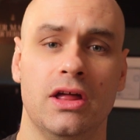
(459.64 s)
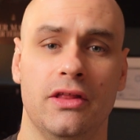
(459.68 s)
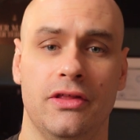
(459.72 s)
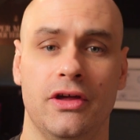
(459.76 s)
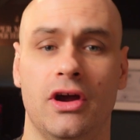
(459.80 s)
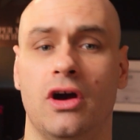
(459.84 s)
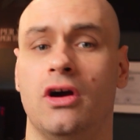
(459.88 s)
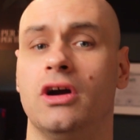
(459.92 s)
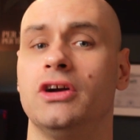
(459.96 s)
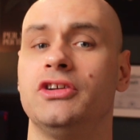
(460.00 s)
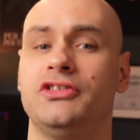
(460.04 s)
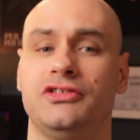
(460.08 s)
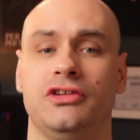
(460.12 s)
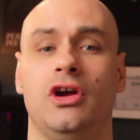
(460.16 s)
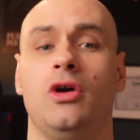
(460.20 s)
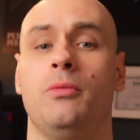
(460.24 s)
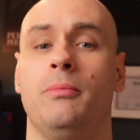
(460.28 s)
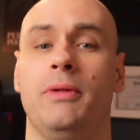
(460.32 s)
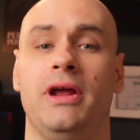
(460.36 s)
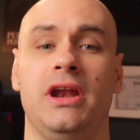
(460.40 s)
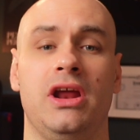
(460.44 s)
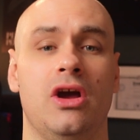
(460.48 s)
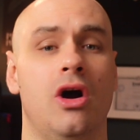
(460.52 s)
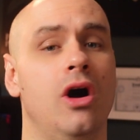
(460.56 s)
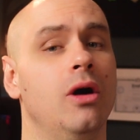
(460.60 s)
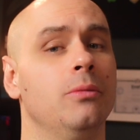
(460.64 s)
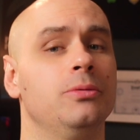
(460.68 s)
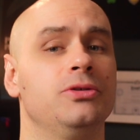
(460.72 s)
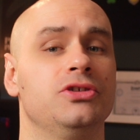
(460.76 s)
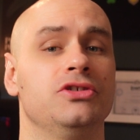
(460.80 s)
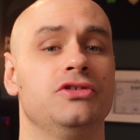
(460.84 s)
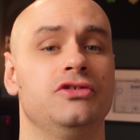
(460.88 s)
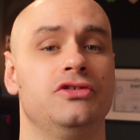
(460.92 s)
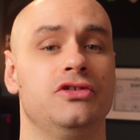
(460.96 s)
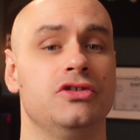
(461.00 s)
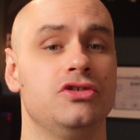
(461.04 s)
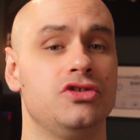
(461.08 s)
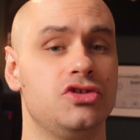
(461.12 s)
There are so many
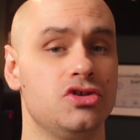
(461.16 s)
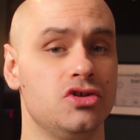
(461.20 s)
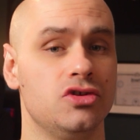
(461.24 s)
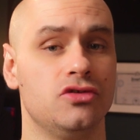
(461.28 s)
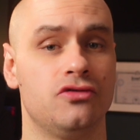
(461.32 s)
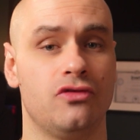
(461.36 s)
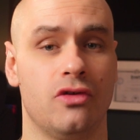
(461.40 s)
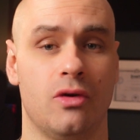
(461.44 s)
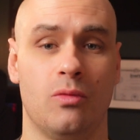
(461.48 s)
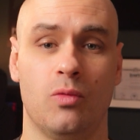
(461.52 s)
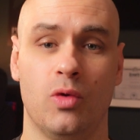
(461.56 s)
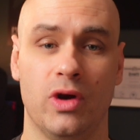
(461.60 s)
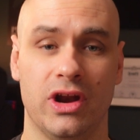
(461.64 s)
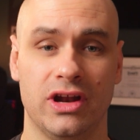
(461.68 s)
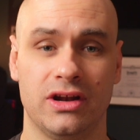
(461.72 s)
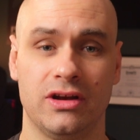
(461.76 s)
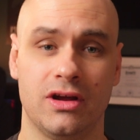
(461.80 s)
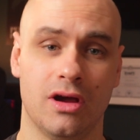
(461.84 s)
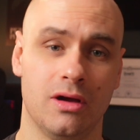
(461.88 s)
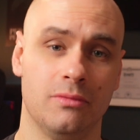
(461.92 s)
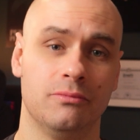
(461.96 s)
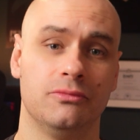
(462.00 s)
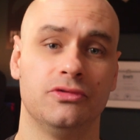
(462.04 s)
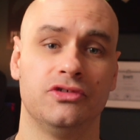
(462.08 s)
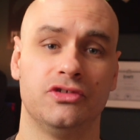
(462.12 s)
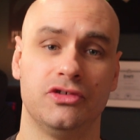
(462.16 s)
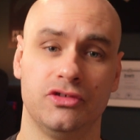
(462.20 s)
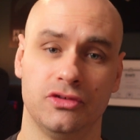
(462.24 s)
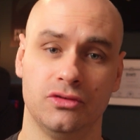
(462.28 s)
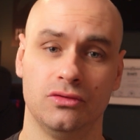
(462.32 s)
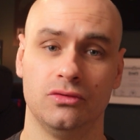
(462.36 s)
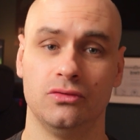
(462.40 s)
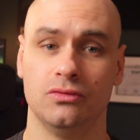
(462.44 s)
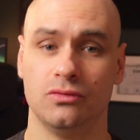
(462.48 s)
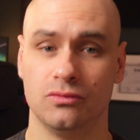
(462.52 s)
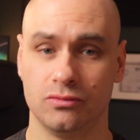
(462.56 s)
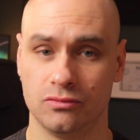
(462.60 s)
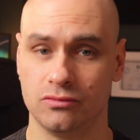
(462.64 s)
options to choose from when it comes
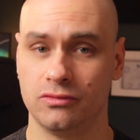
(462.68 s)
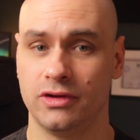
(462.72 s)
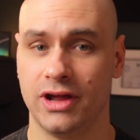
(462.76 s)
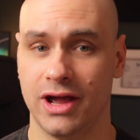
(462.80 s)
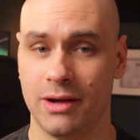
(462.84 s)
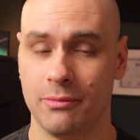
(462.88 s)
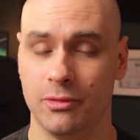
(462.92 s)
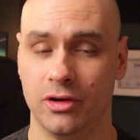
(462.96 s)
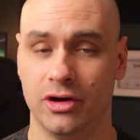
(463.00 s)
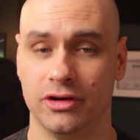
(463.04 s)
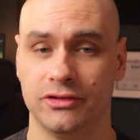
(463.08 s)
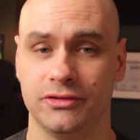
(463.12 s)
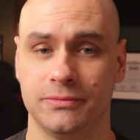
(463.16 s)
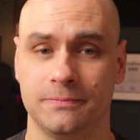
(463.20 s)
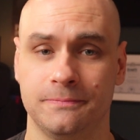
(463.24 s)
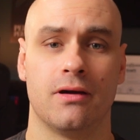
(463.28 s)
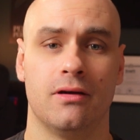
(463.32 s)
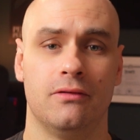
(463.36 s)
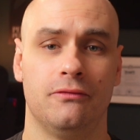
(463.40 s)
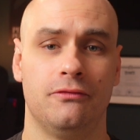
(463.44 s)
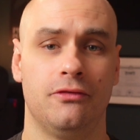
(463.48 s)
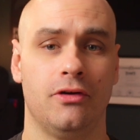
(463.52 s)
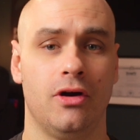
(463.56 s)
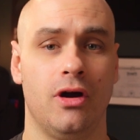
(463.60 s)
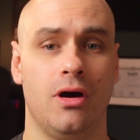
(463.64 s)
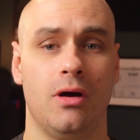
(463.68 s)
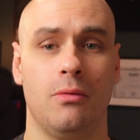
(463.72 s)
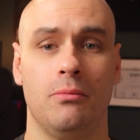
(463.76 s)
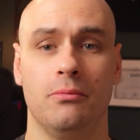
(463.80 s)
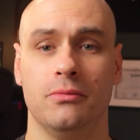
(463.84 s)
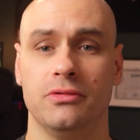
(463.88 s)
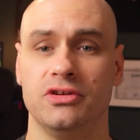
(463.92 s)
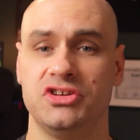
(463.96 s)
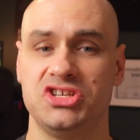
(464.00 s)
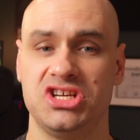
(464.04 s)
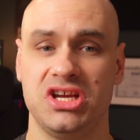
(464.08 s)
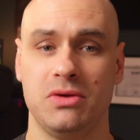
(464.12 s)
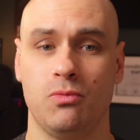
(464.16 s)
to cameras.
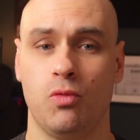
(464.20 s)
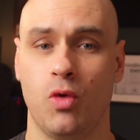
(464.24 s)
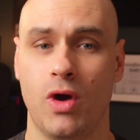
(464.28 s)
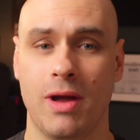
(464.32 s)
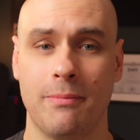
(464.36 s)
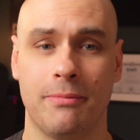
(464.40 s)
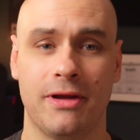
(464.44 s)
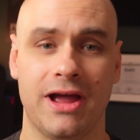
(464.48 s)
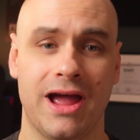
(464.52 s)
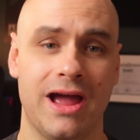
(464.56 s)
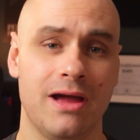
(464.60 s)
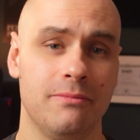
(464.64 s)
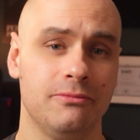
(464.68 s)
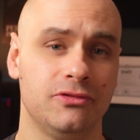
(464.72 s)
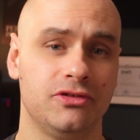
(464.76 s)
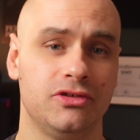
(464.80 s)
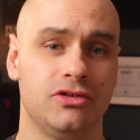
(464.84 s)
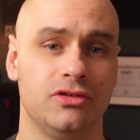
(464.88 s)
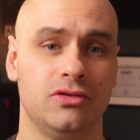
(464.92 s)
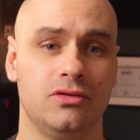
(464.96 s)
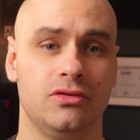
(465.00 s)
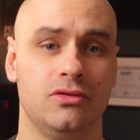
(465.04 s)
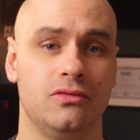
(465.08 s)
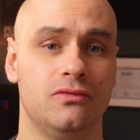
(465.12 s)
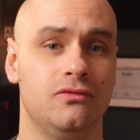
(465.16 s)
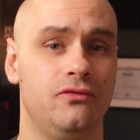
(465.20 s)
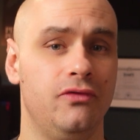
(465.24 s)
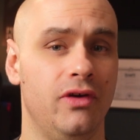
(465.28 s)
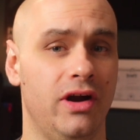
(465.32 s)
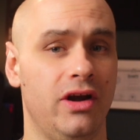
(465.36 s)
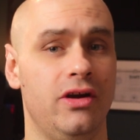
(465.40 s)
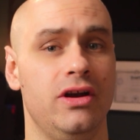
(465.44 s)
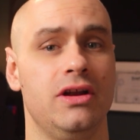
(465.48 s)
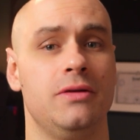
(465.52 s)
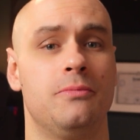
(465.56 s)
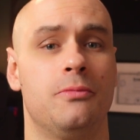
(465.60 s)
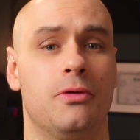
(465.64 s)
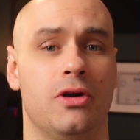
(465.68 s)
From cheap webcams to
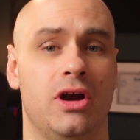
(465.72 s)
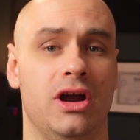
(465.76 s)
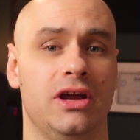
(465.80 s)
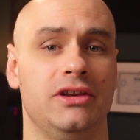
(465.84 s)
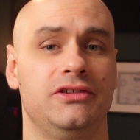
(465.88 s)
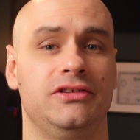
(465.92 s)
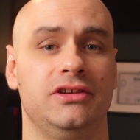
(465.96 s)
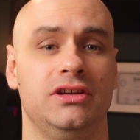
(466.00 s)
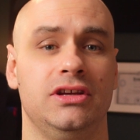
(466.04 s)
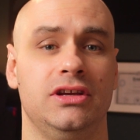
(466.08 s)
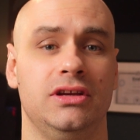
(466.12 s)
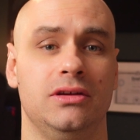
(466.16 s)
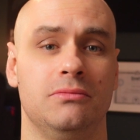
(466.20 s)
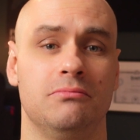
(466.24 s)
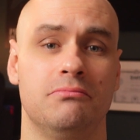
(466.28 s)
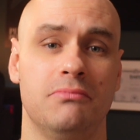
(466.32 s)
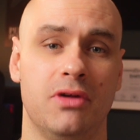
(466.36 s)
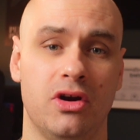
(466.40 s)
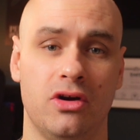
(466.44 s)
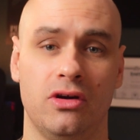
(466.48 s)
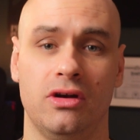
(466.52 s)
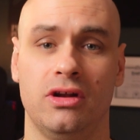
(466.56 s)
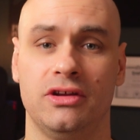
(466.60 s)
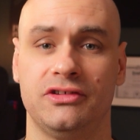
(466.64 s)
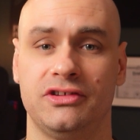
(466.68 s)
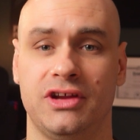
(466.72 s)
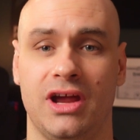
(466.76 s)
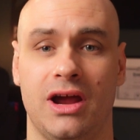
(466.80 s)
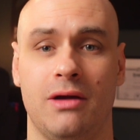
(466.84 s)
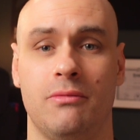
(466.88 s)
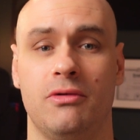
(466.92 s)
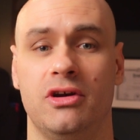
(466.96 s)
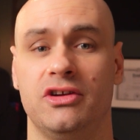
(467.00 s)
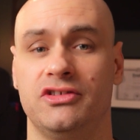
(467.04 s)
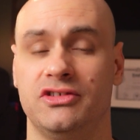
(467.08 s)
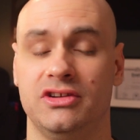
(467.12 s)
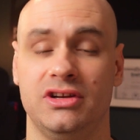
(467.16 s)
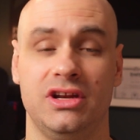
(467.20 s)
very pricey mirrorless
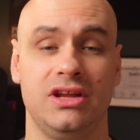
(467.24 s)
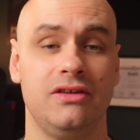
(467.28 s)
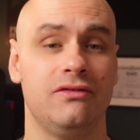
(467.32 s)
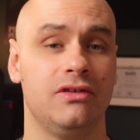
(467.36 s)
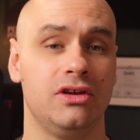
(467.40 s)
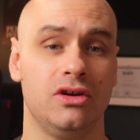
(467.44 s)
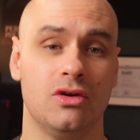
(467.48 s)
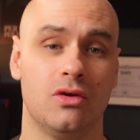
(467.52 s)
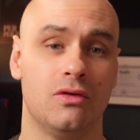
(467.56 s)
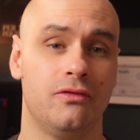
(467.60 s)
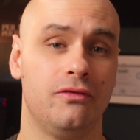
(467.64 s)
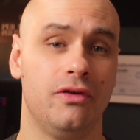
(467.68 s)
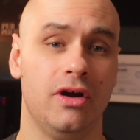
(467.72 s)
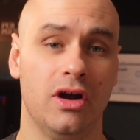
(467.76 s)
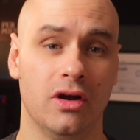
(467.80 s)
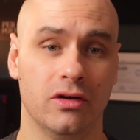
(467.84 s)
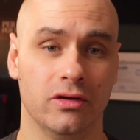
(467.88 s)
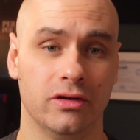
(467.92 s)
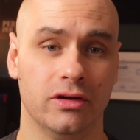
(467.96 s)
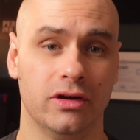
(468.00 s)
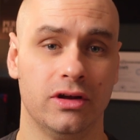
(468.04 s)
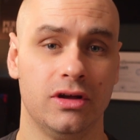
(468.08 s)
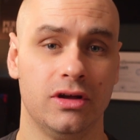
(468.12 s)
cameras and even your phone.